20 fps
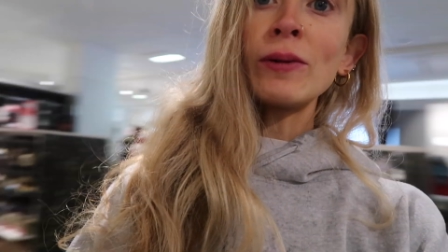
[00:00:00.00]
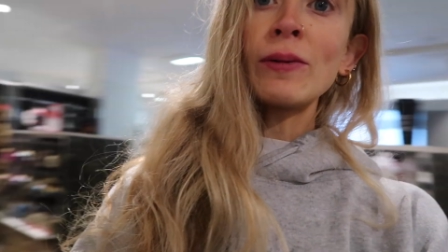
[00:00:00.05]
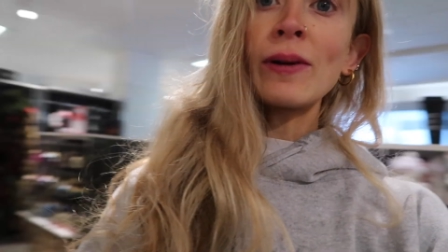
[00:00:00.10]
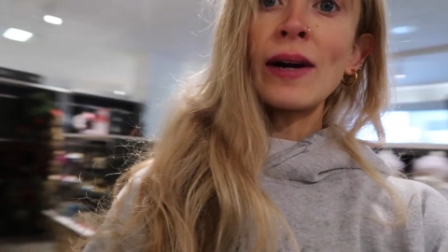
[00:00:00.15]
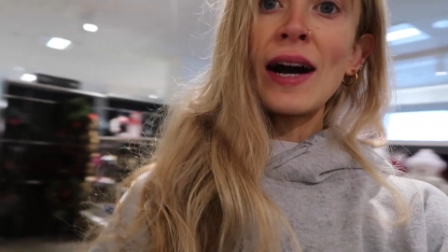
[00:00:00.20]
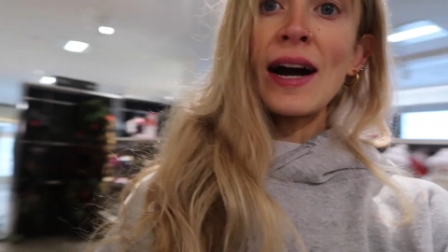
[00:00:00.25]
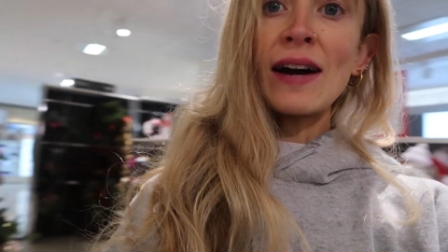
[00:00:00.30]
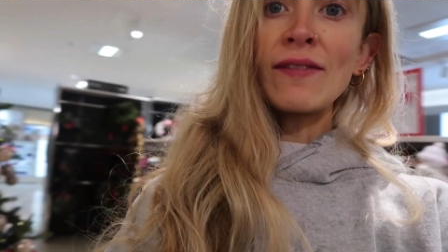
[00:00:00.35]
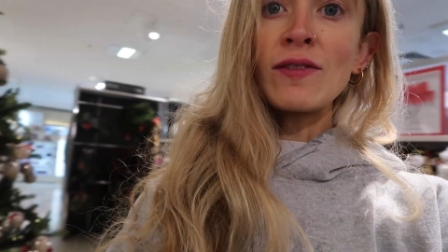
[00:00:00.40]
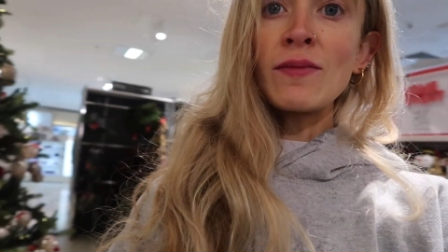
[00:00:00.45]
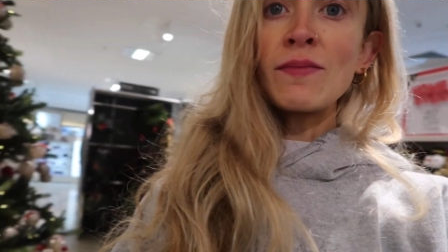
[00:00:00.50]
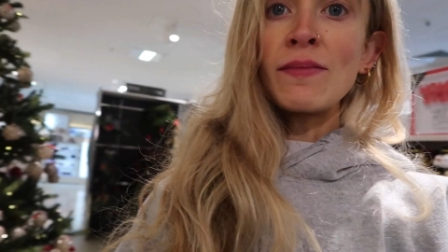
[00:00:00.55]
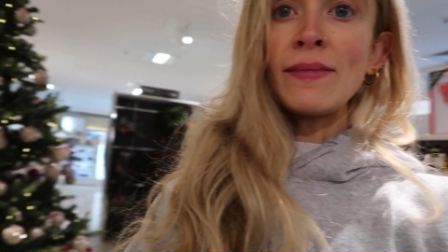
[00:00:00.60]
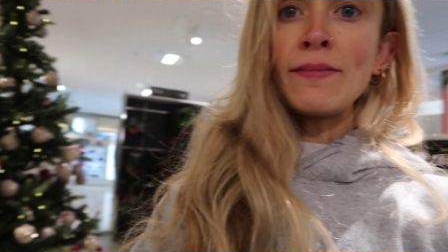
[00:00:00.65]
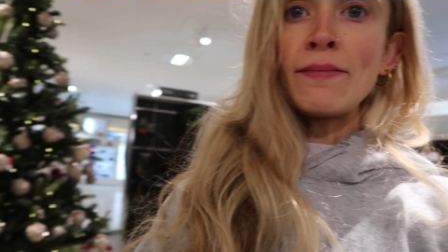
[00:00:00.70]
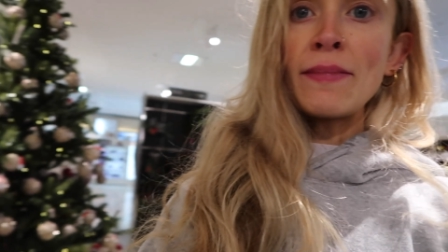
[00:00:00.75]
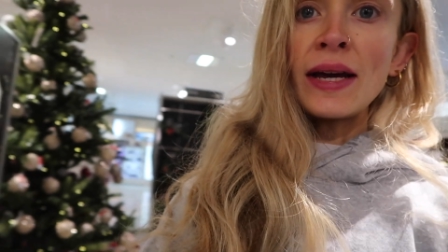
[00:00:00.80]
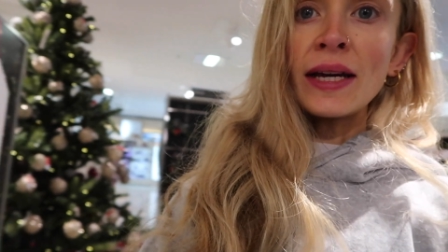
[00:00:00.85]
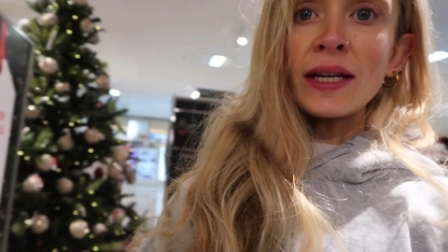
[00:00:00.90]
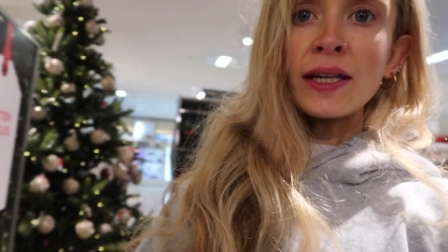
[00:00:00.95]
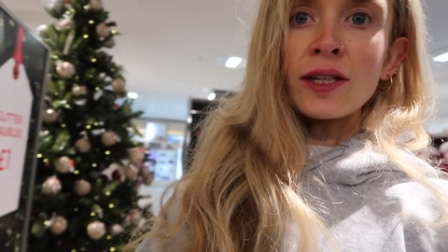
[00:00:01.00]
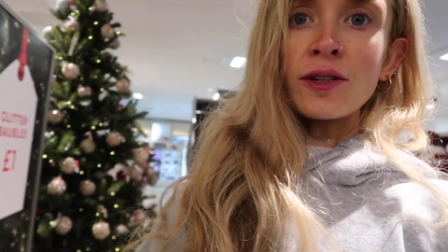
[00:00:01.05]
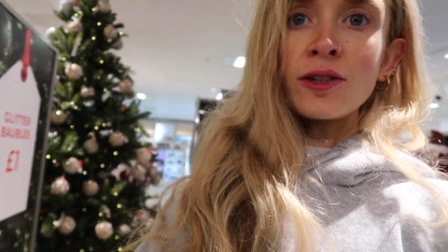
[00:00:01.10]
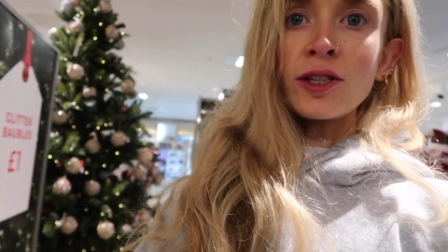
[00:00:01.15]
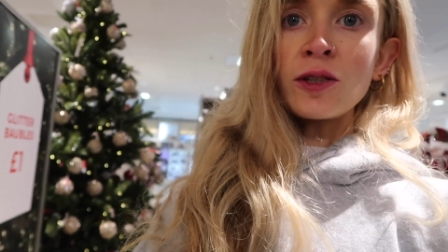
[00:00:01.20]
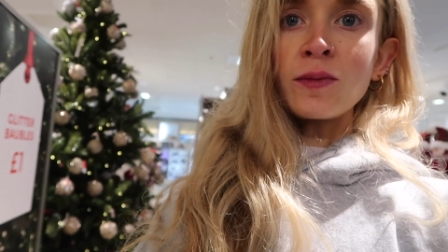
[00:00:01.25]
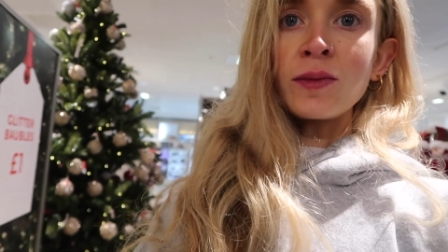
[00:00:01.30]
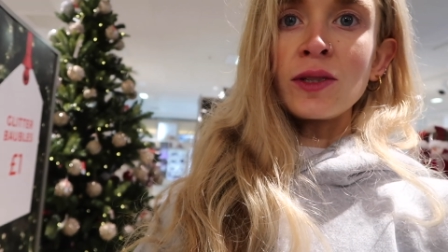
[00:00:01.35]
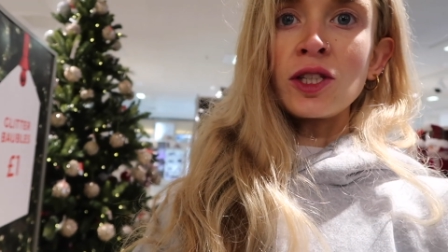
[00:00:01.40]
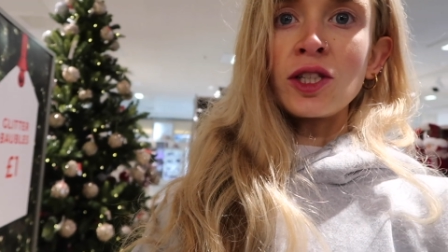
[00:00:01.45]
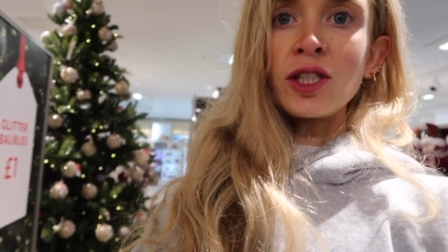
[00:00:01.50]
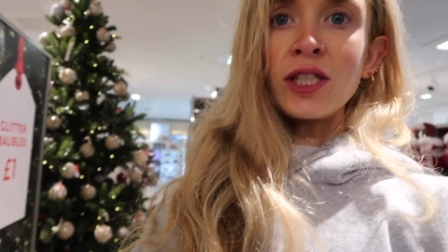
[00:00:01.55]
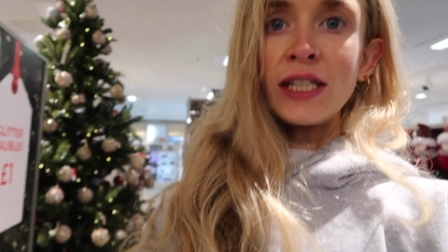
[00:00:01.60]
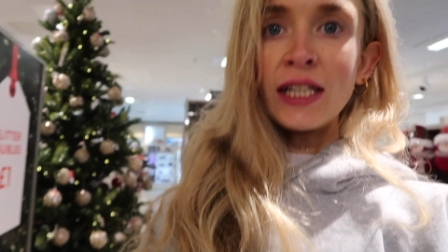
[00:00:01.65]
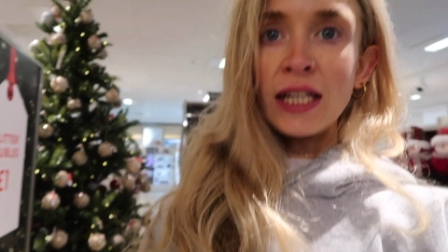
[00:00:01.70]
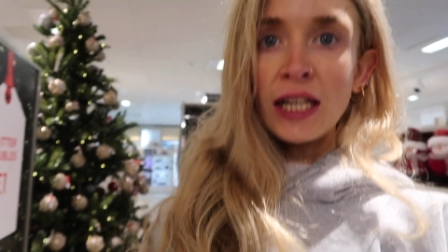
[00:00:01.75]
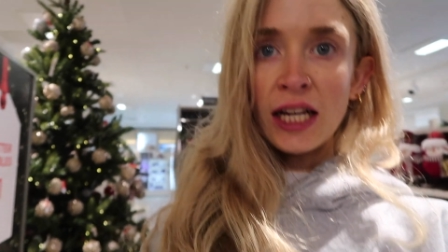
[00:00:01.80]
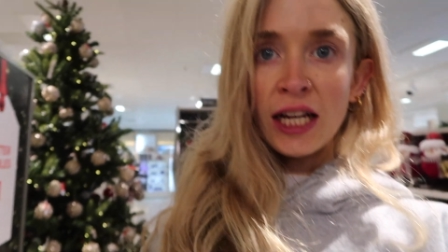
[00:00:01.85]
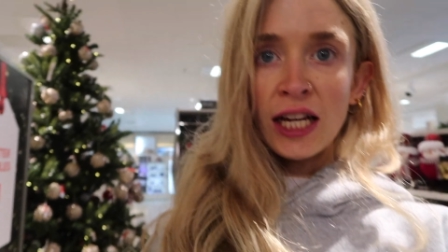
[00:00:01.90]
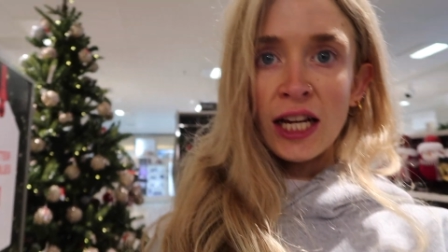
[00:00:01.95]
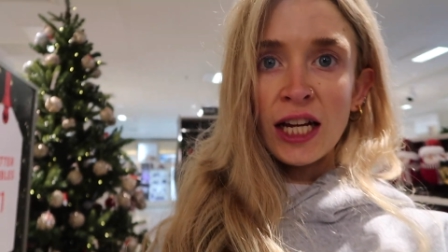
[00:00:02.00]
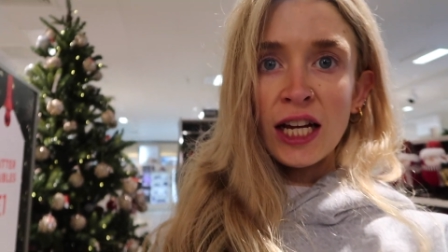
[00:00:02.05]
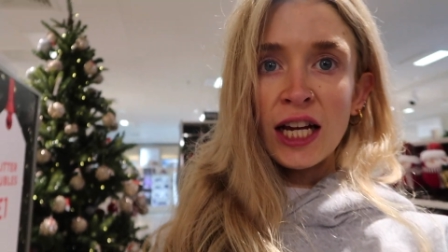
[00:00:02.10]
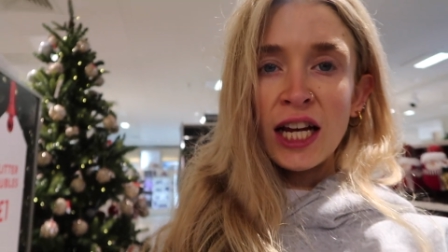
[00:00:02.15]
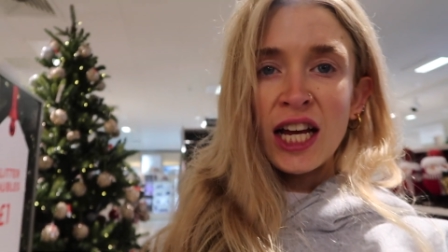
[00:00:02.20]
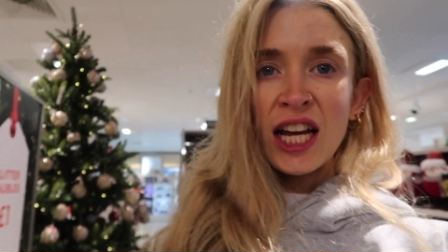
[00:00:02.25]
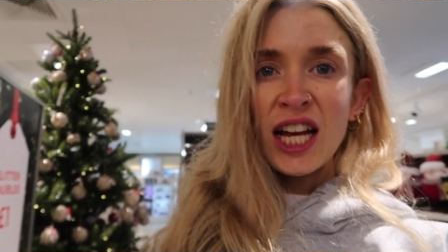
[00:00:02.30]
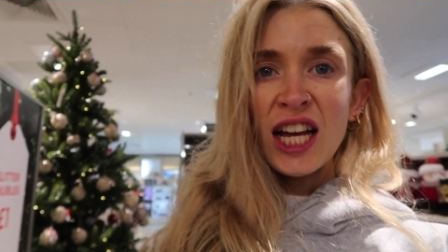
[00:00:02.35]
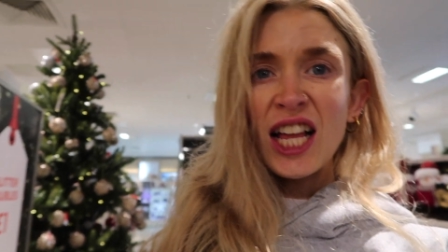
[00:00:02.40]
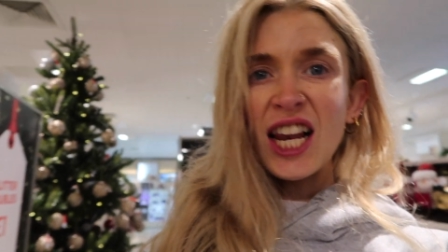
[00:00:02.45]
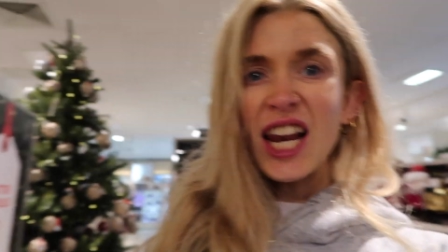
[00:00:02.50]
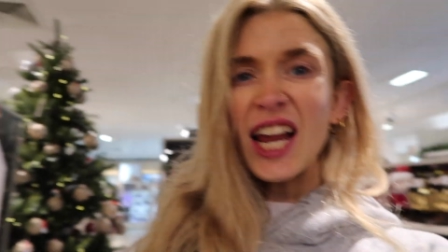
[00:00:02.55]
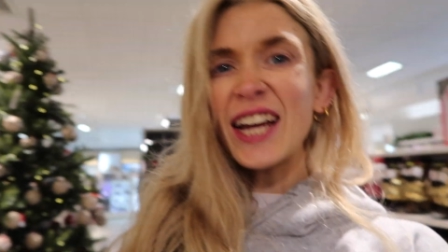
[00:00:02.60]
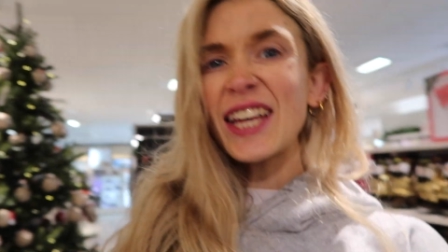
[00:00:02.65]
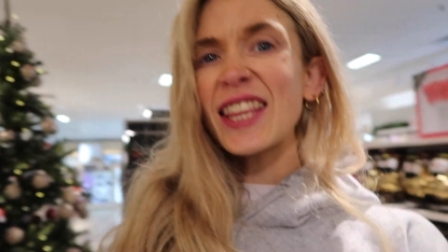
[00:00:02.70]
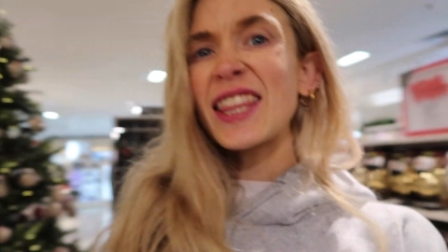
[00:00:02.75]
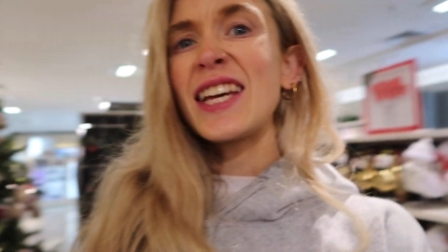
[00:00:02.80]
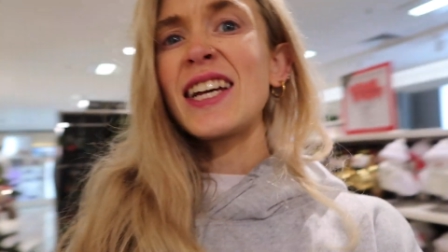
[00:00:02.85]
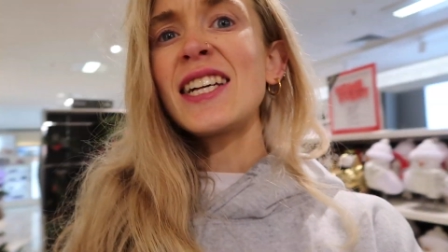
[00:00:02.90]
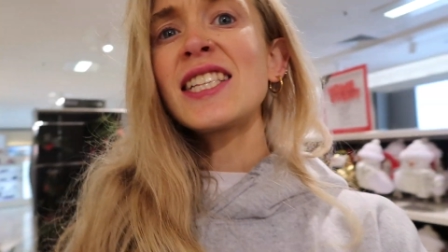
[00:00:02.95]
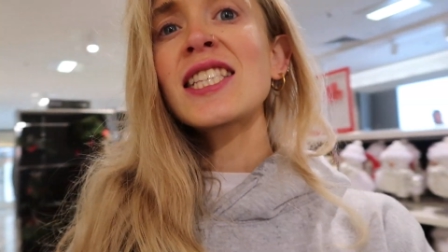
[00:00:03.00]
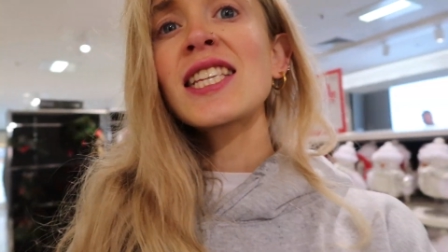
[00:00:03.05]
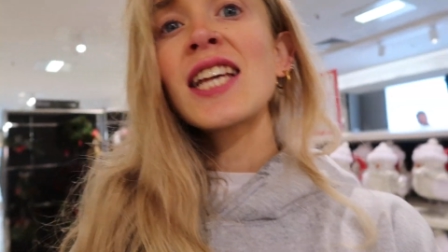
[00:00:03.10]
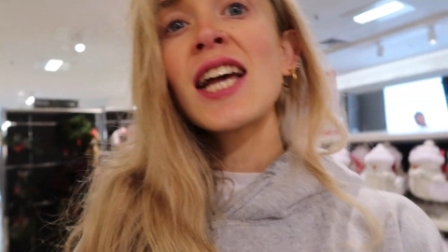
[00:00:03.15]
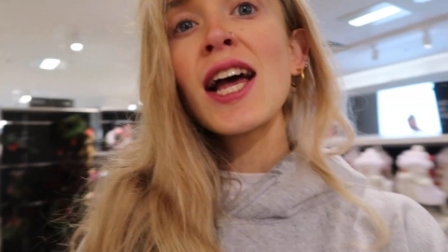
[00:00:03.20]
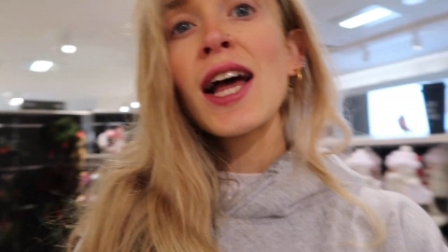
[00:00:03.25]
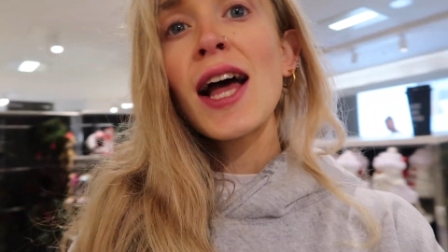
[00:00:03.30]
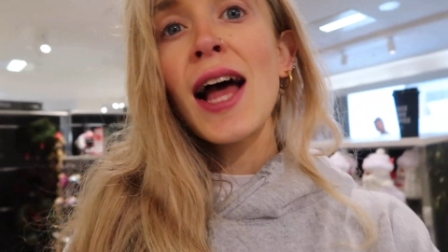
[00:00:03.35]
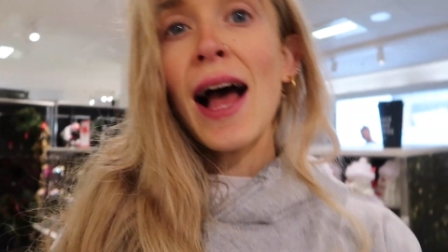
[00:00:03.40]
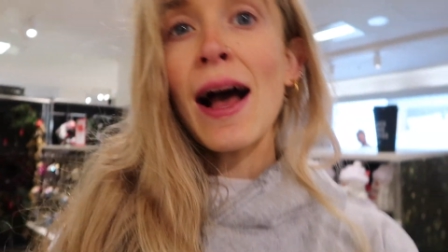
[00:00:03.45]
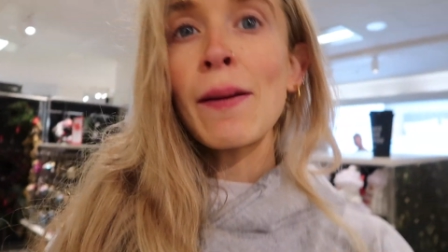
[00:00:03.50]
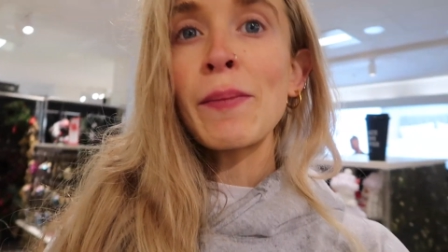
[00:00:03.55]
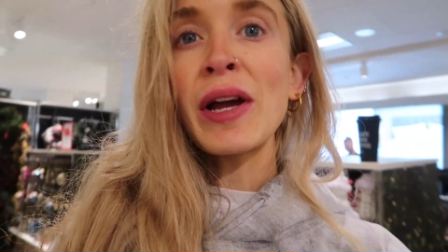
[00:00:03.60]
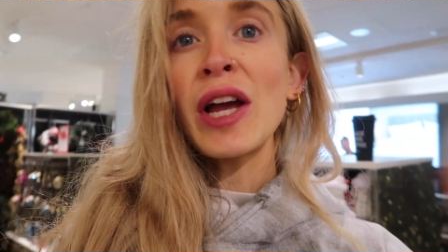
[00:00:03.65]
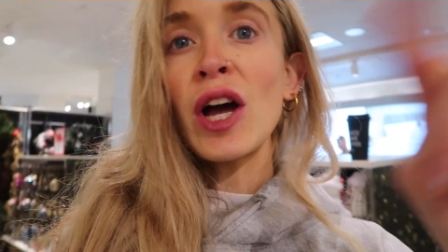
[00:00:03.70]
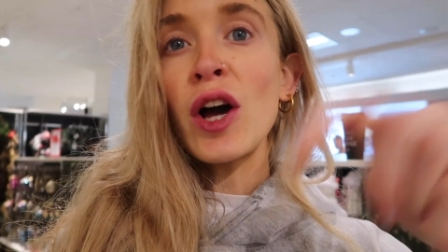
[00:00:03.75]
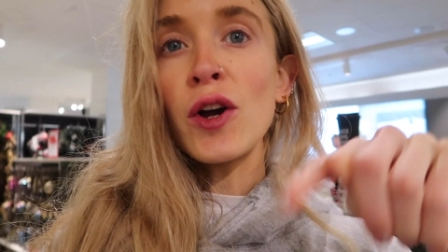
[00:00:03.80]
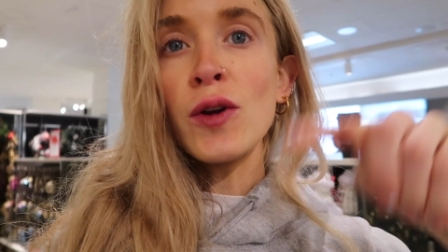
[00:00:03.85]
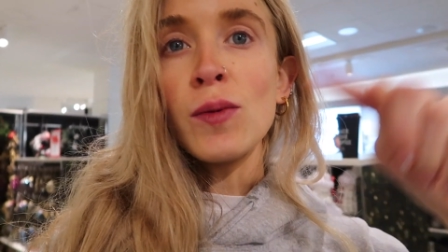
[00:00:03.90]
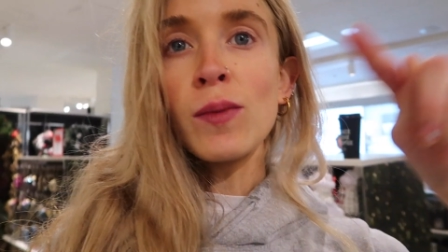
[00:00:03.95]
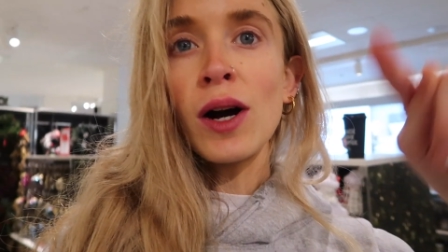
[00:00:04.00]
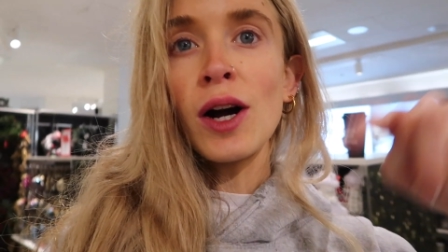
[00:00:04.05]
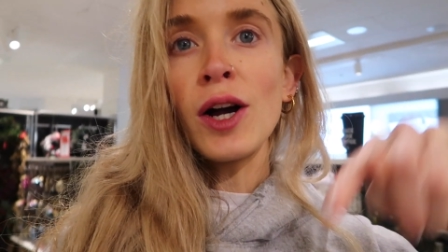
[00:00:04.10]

we will have a mega Christmas tree like this at my home